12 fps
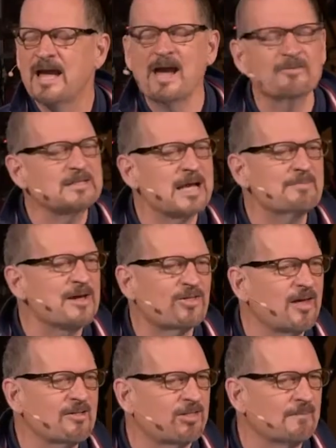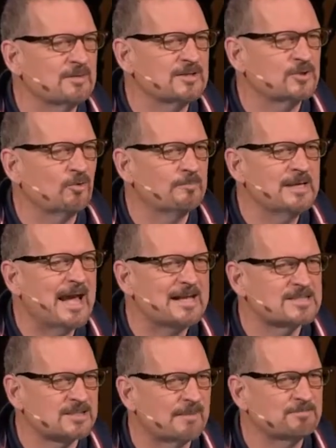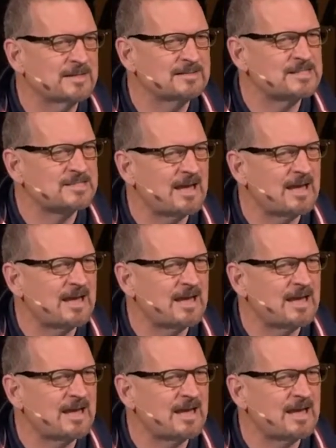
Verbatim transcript: Every time I said something to him, he had something to